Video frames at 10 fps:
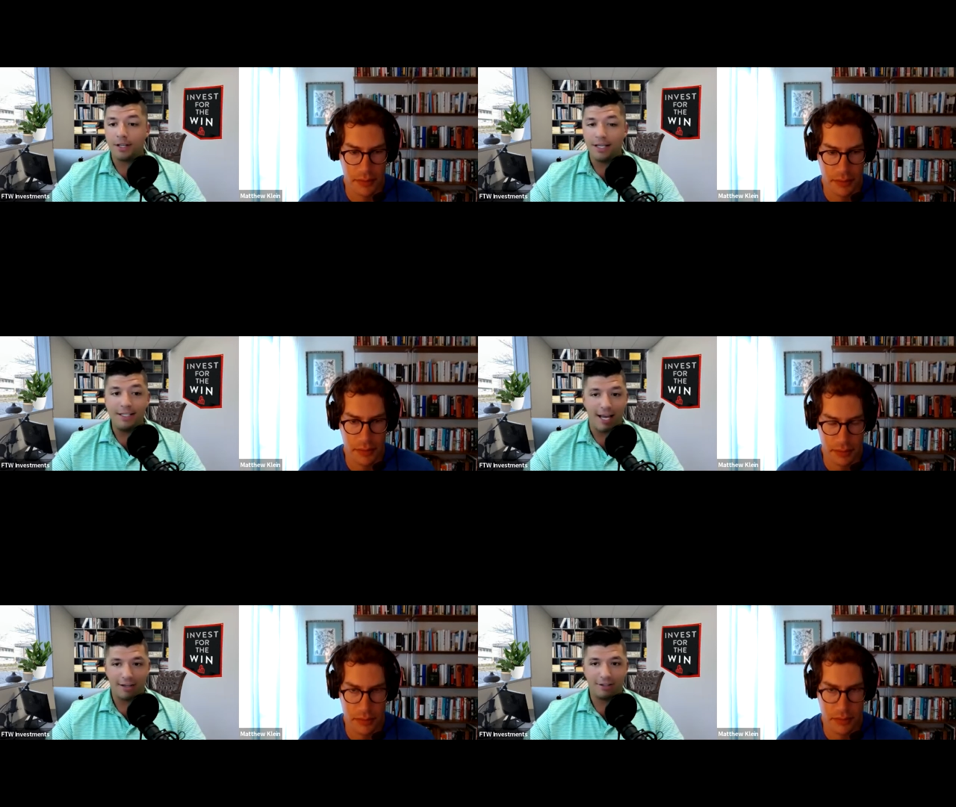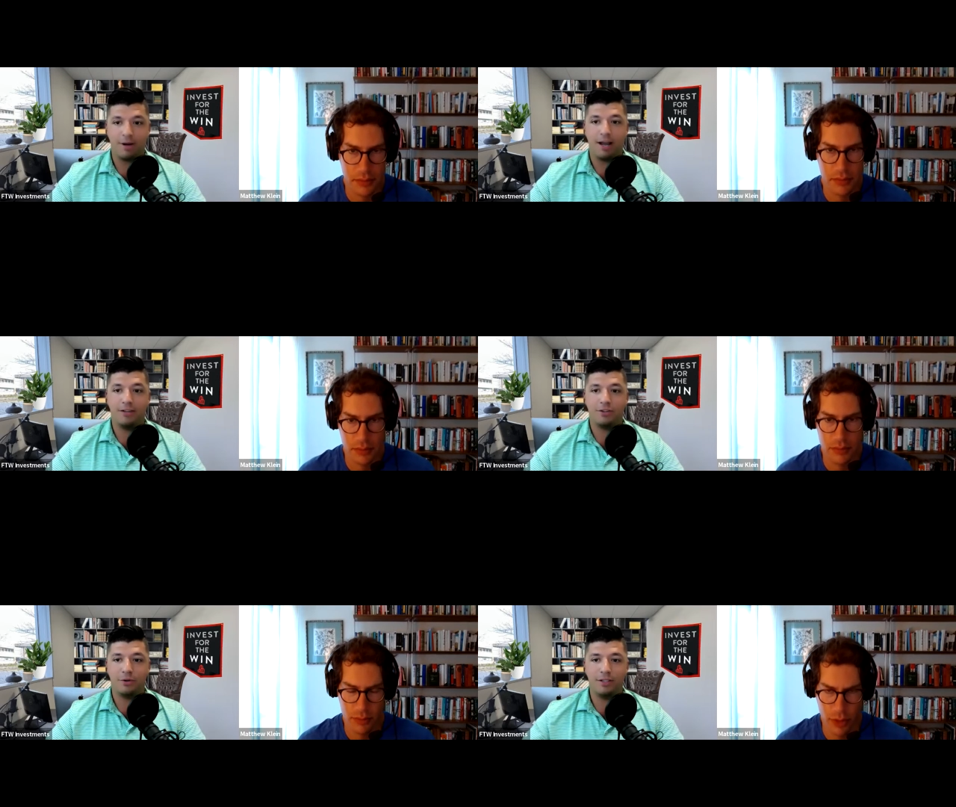Speaker 1: index, right?
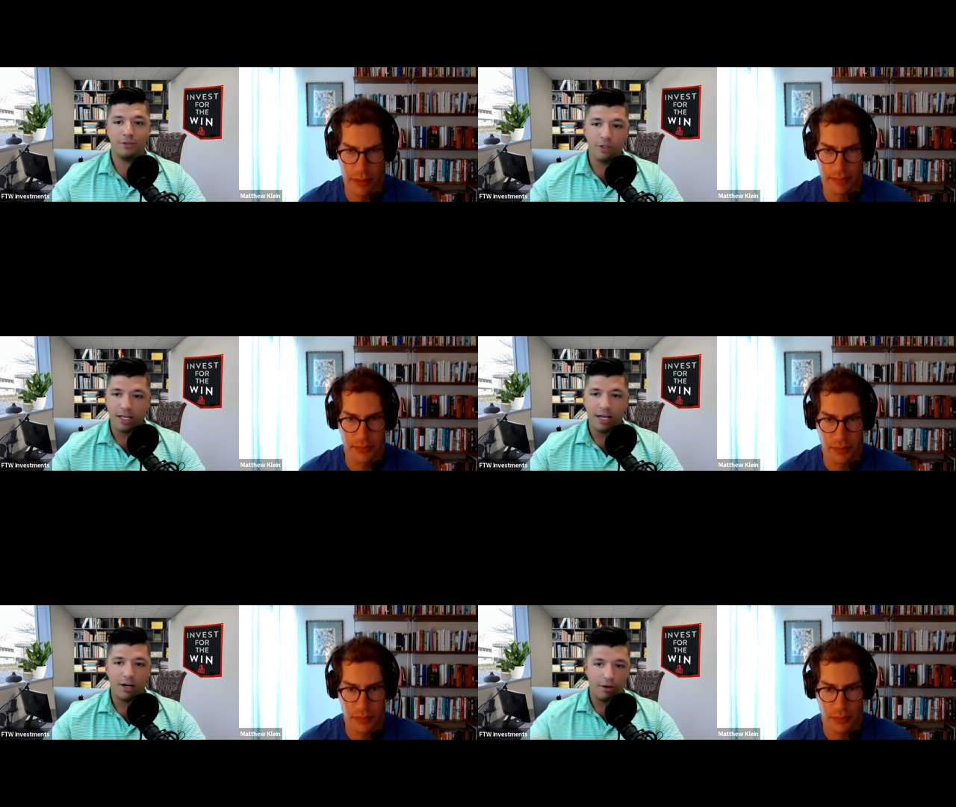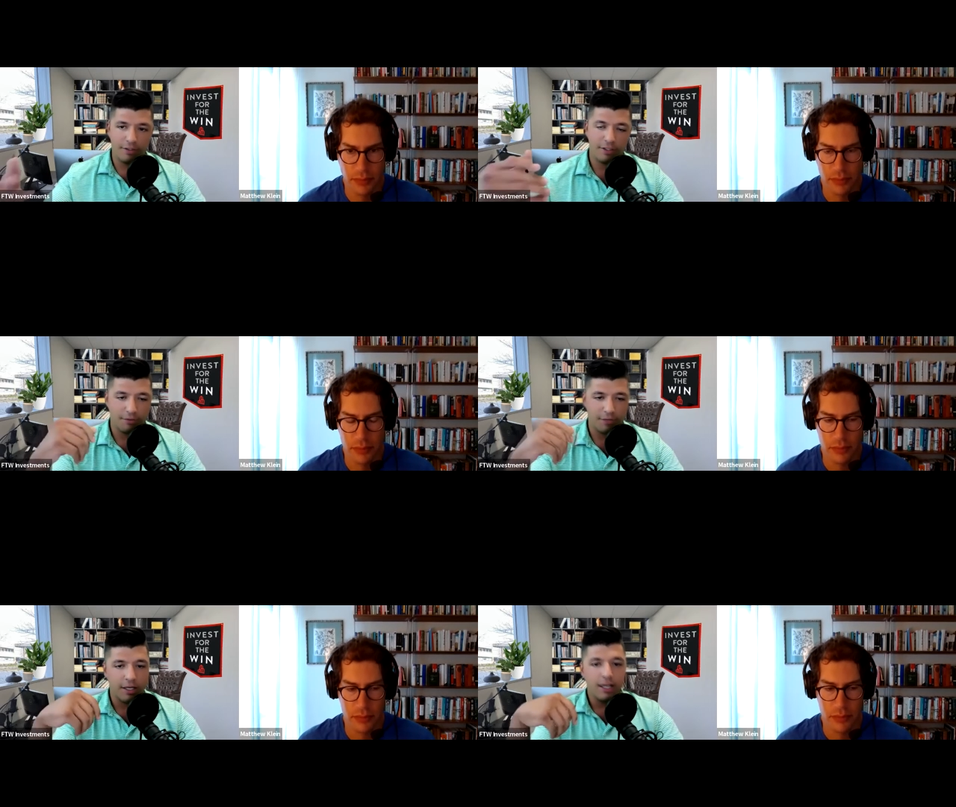So he's right. looking at all these
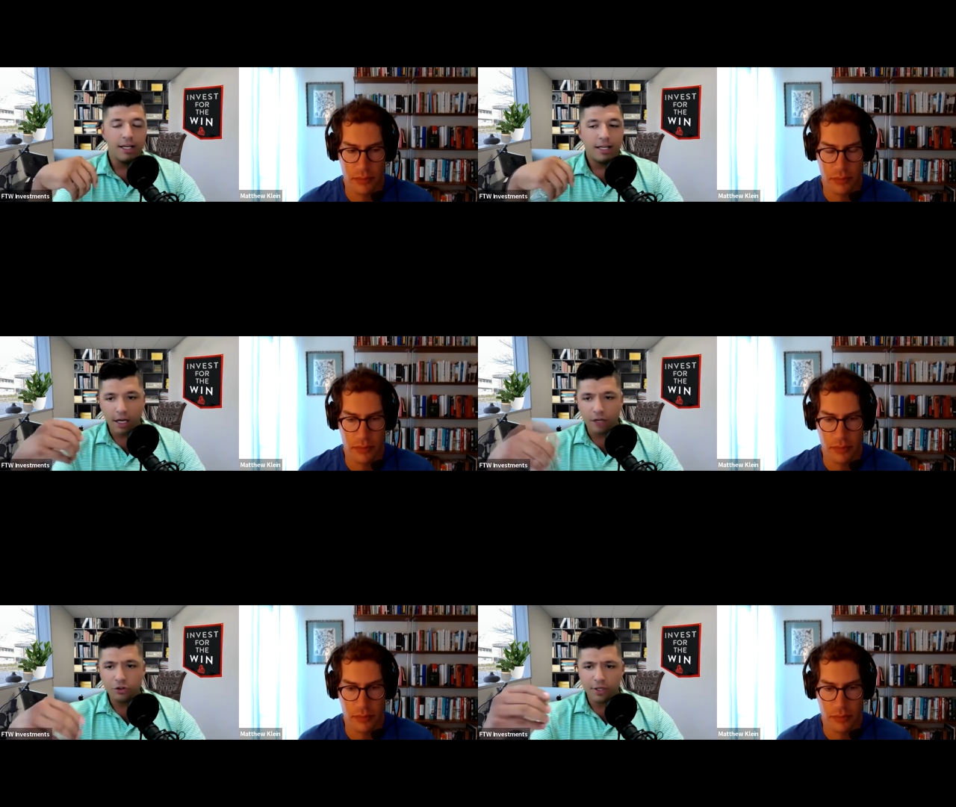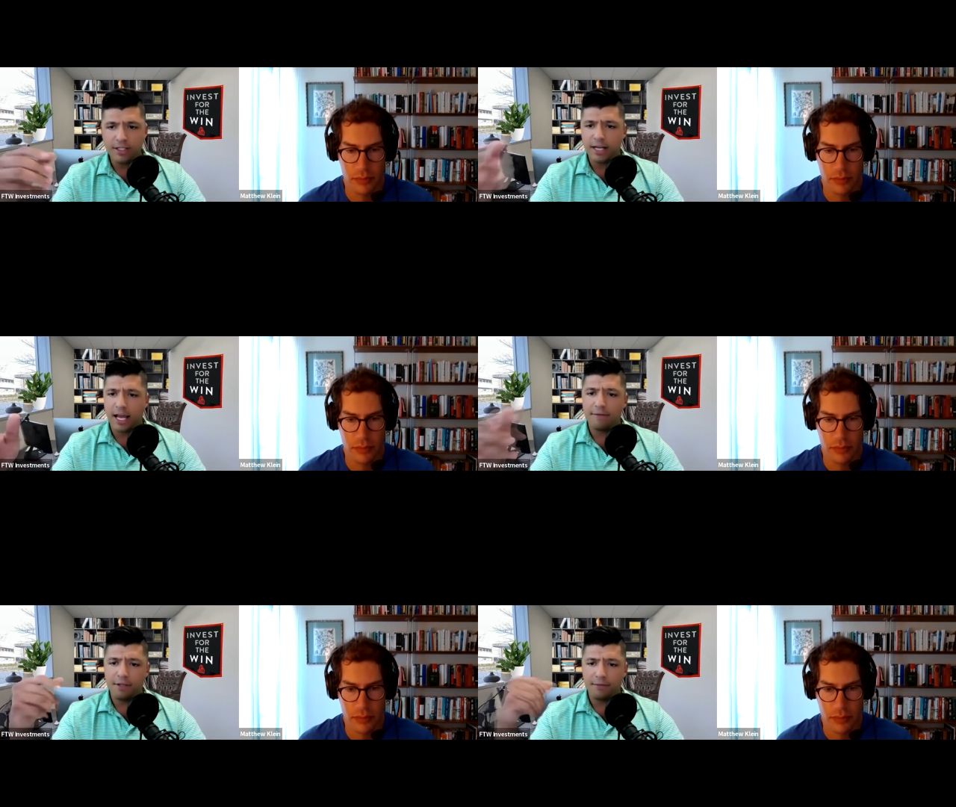different countries and
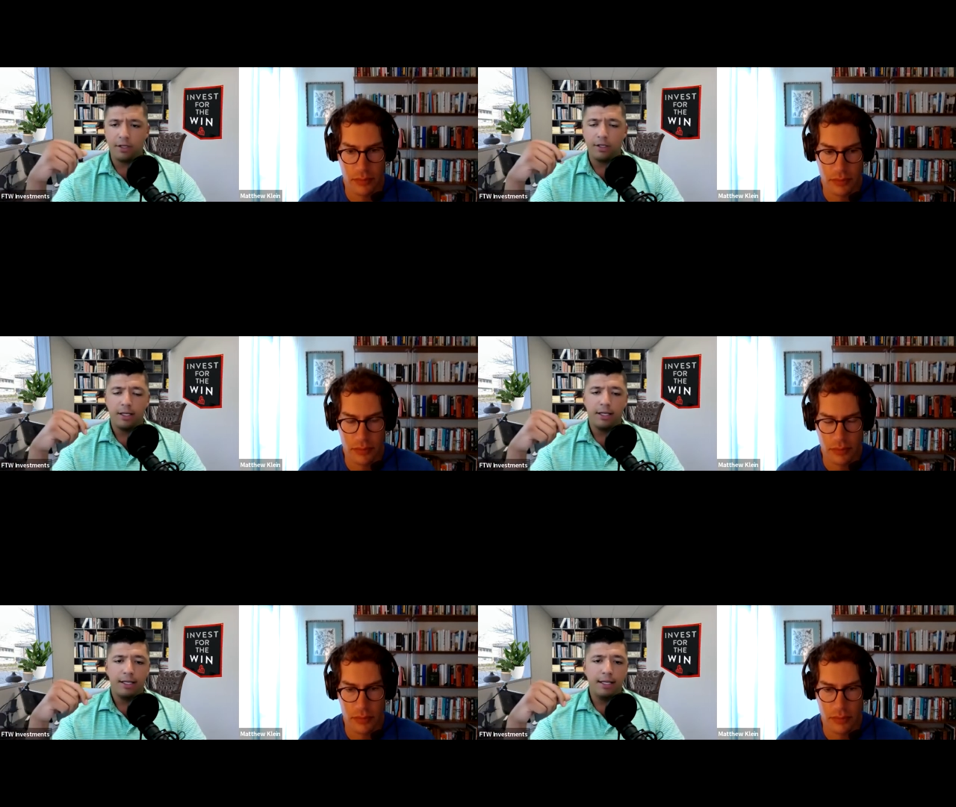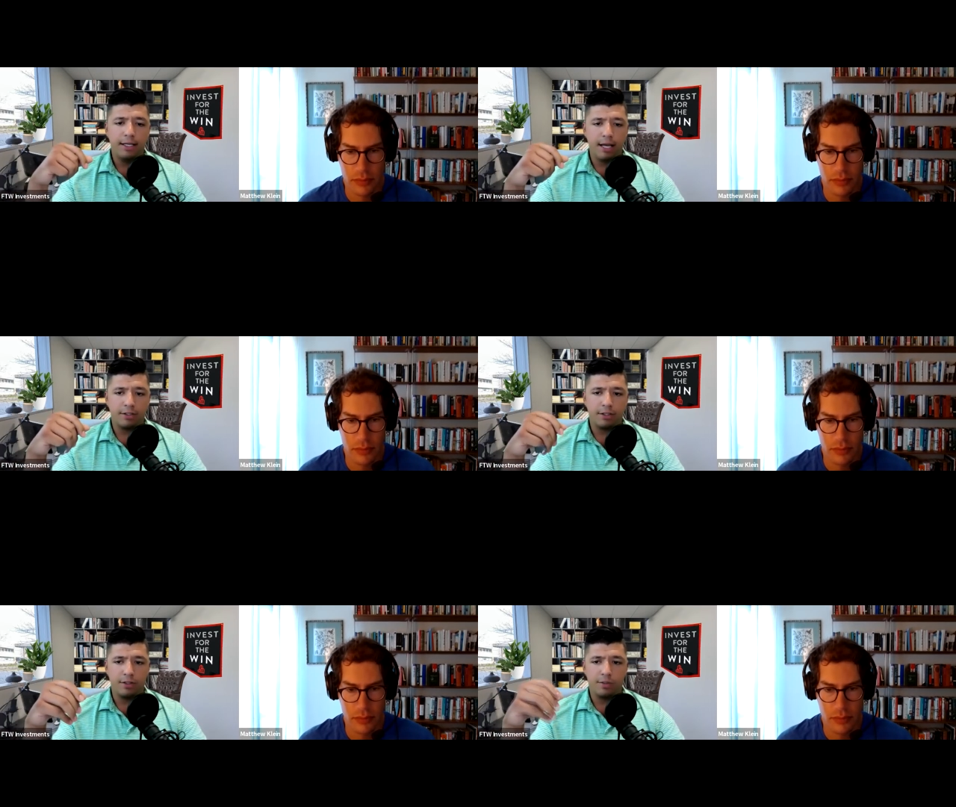have different
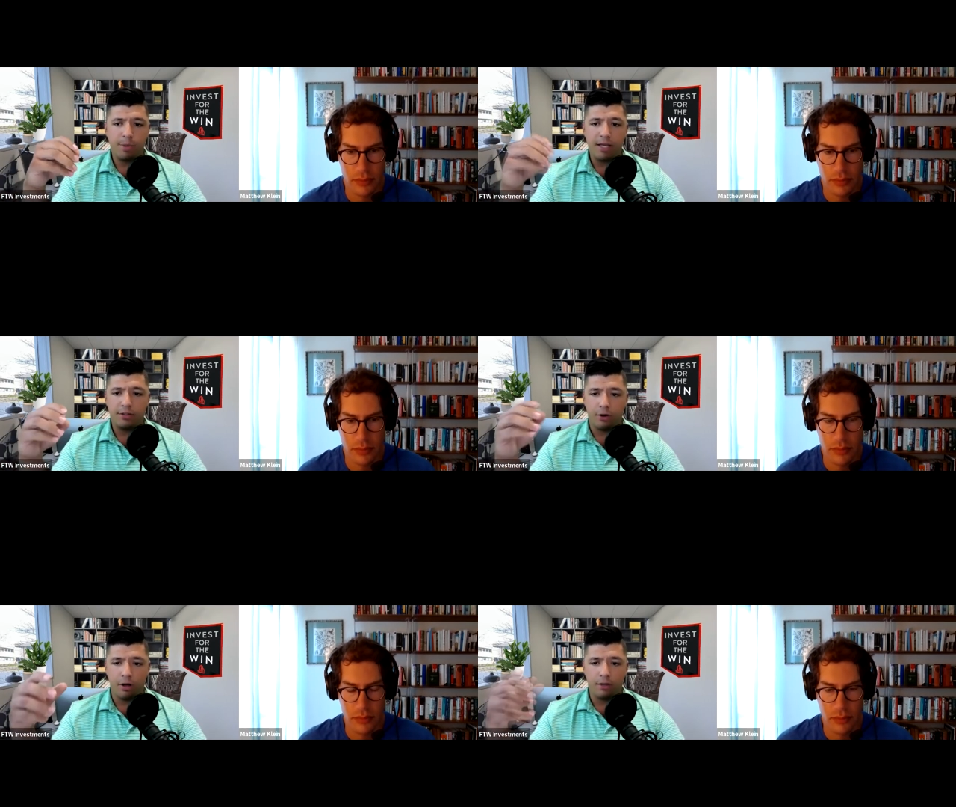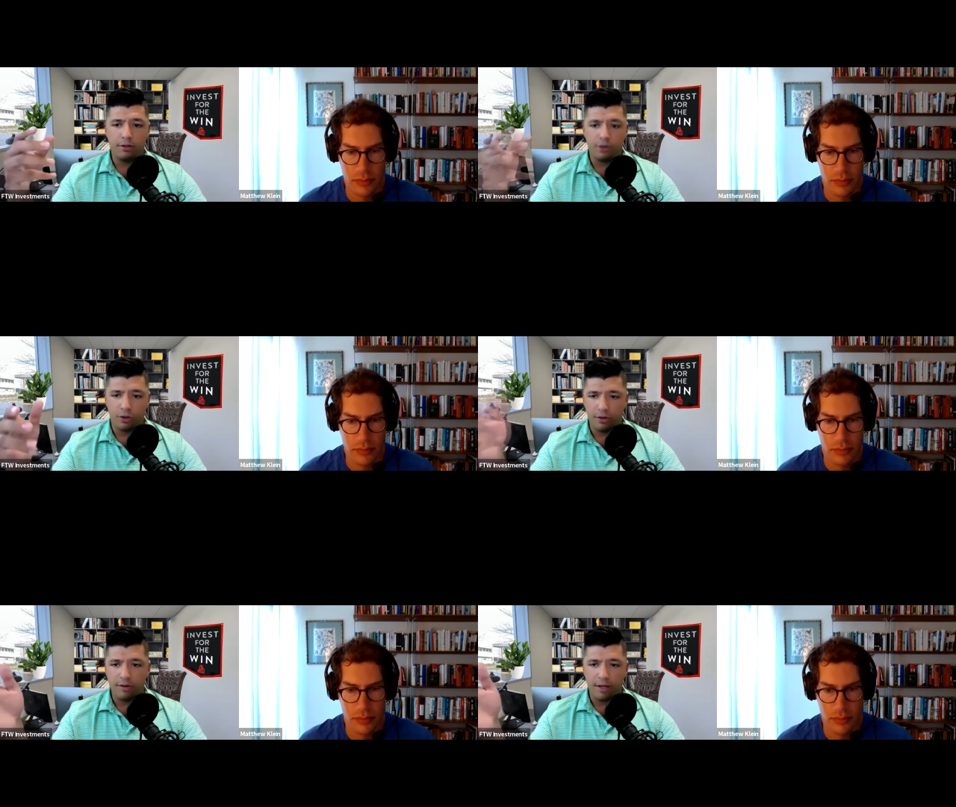indexes based on
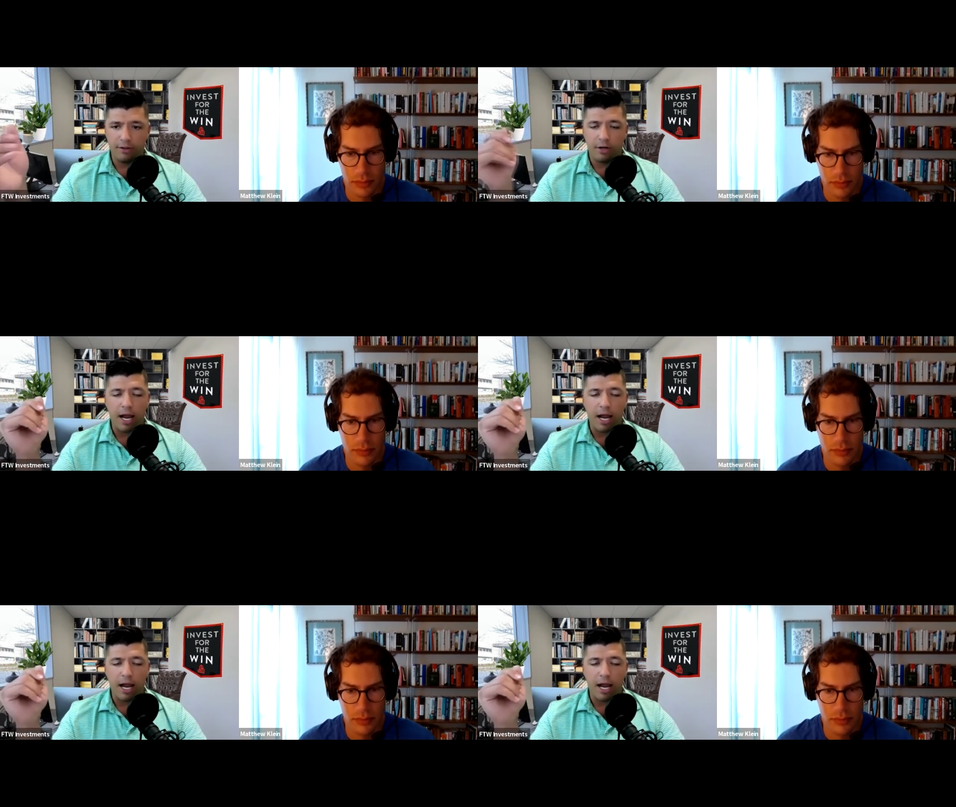certain things that are